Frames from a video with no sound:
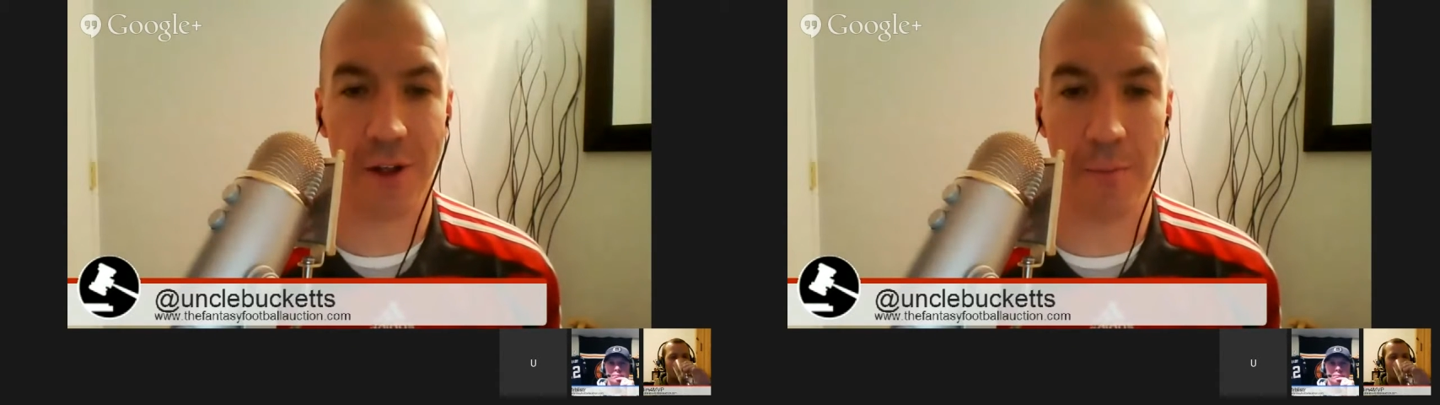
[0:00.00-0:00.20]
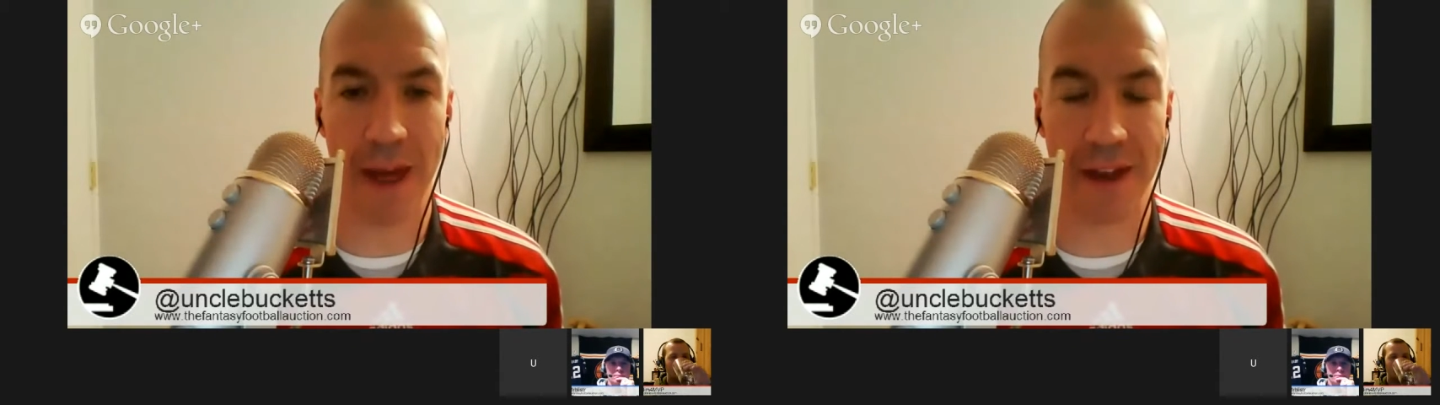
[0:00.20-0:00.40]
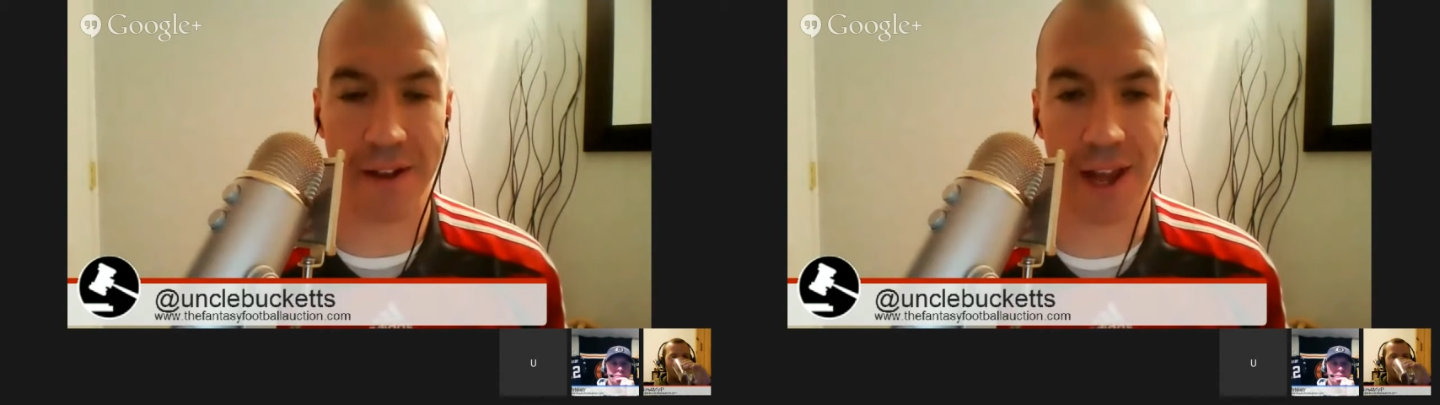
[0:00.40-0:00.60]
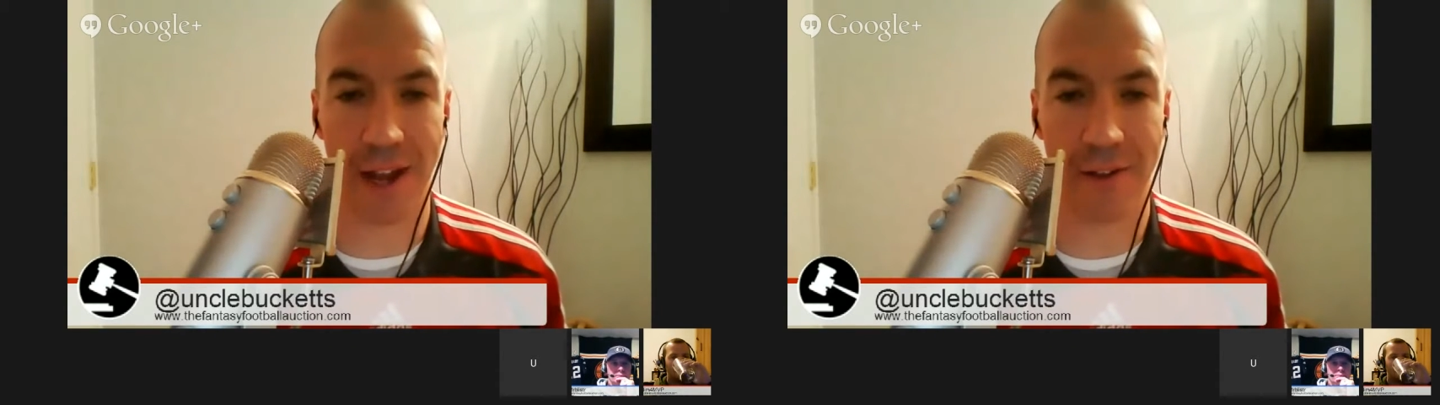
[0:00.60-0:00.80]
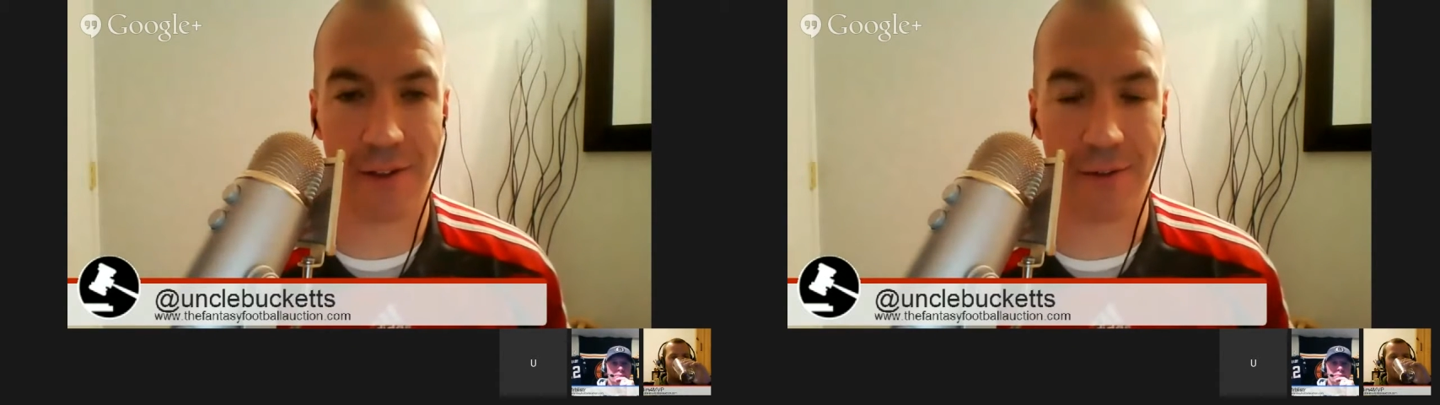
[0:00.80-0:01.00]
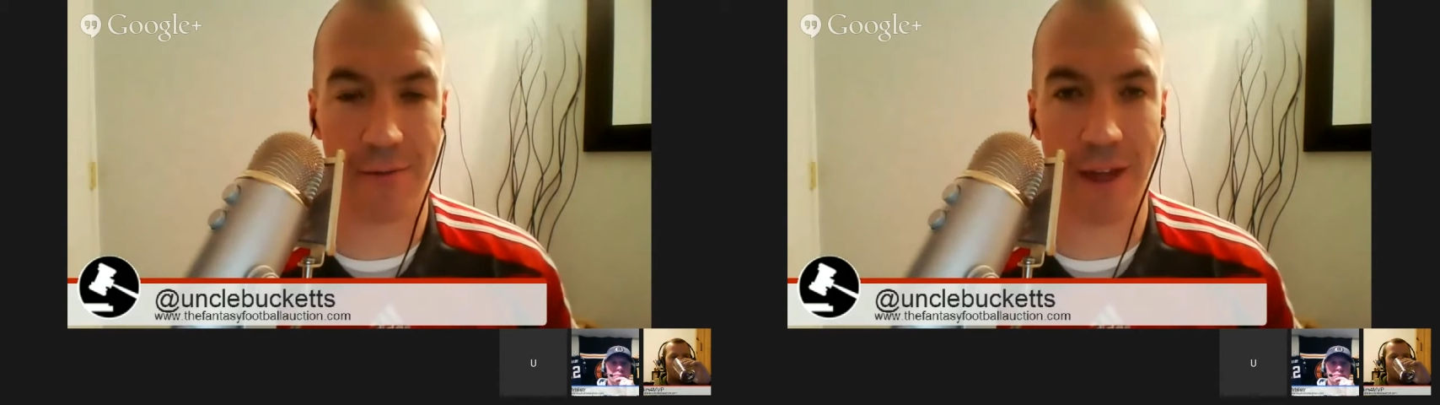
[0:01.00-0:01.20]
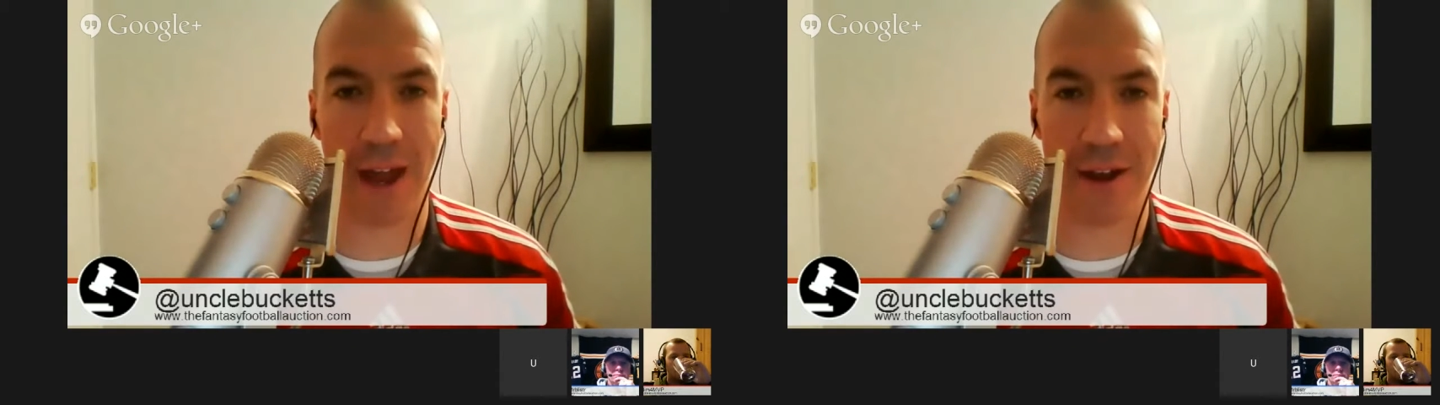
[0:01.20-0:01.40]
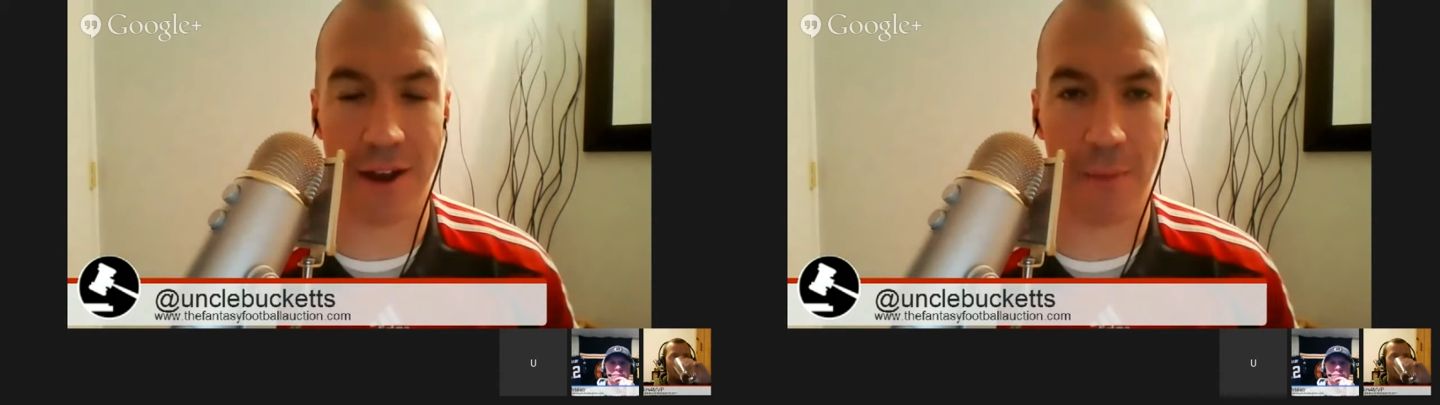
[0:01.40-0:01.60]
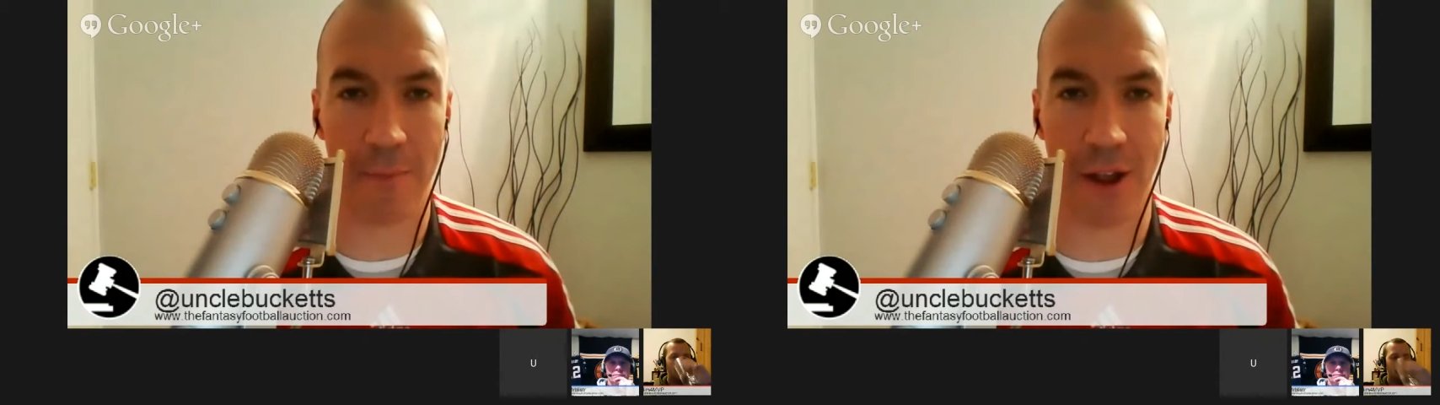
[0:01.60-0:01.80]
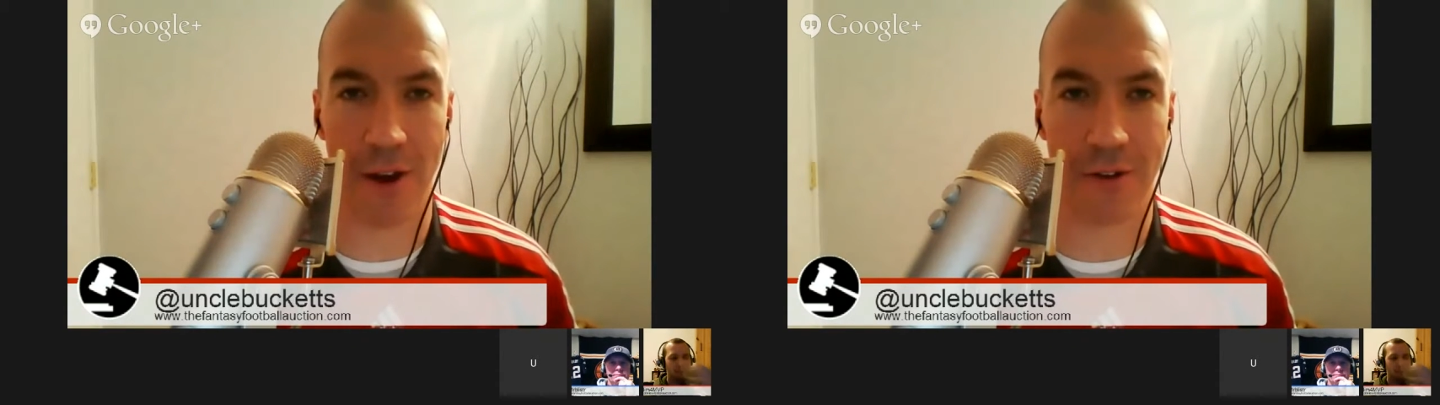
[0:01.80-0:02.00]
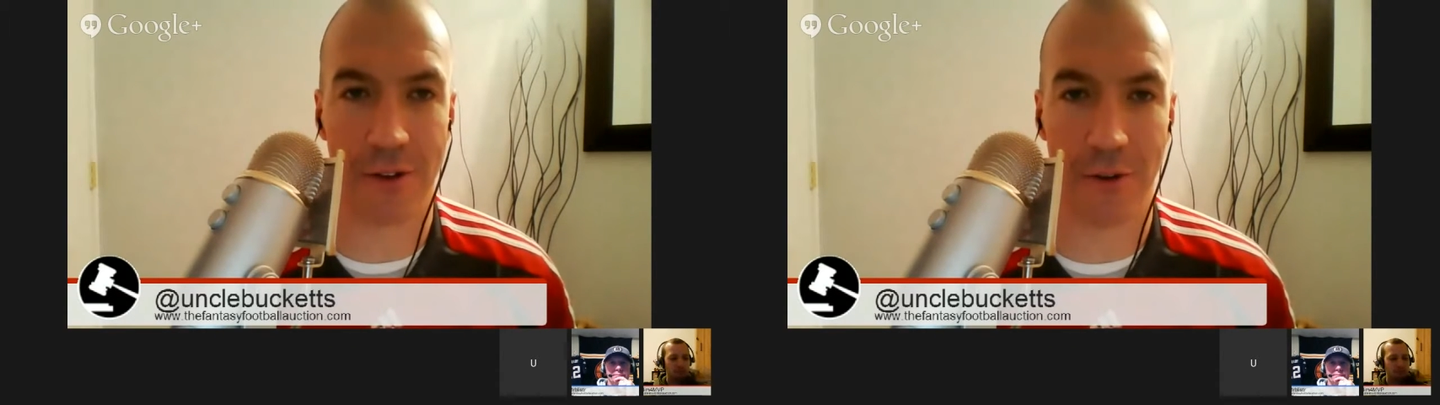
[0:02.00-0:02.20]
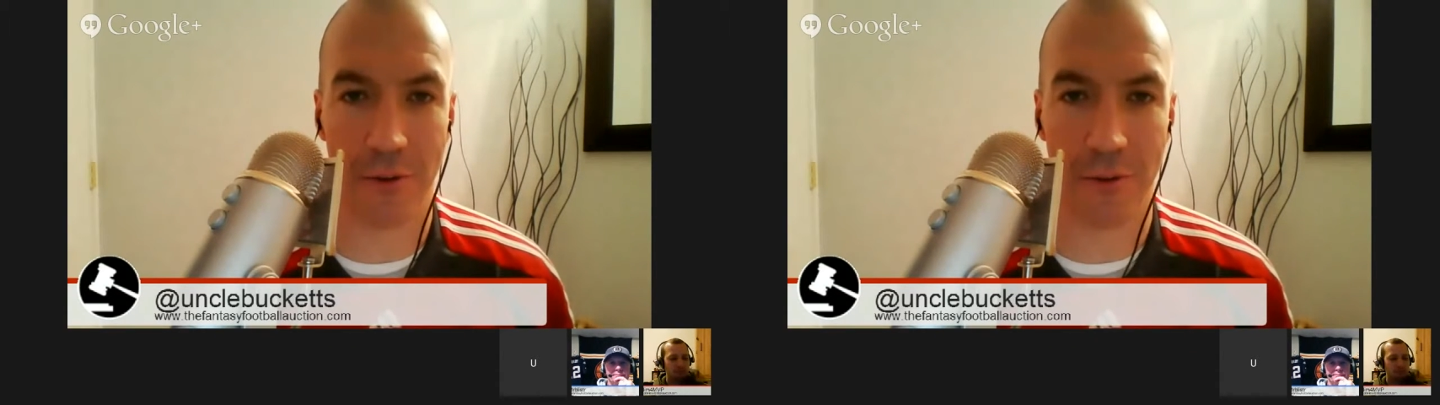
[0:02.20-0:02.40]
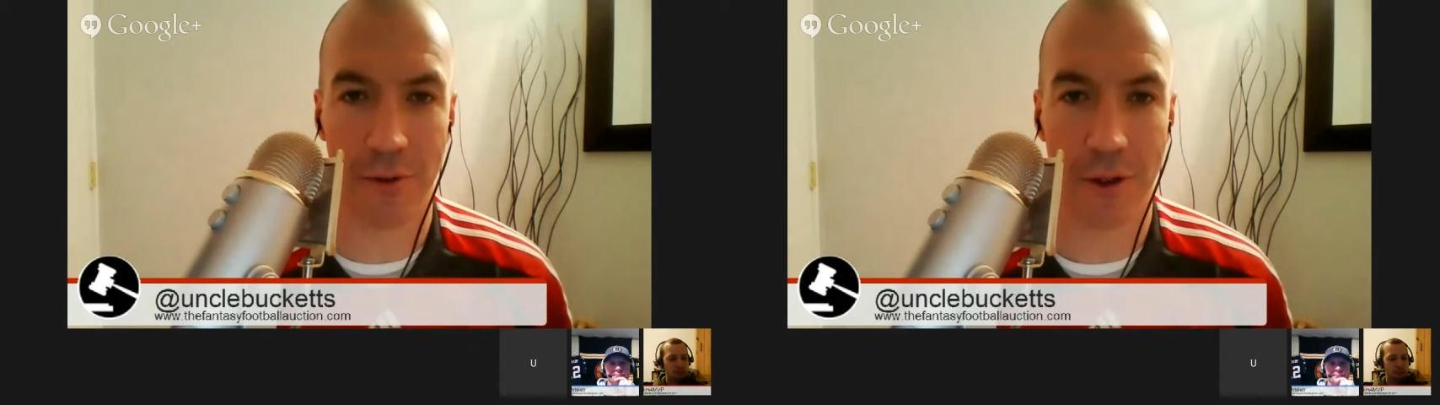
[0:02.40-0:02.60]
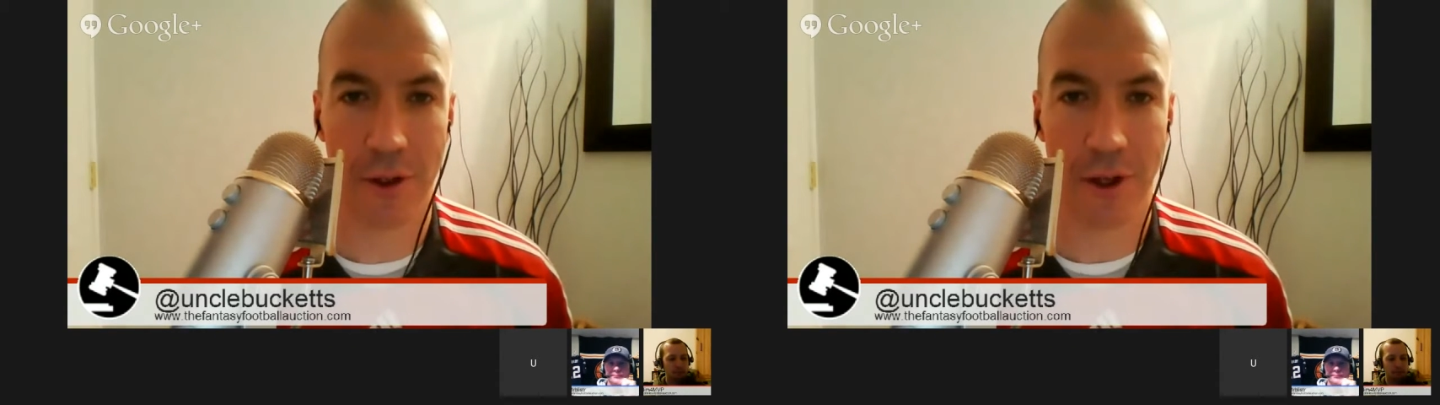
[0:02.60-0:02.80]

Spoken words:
Ben Tate heading up there to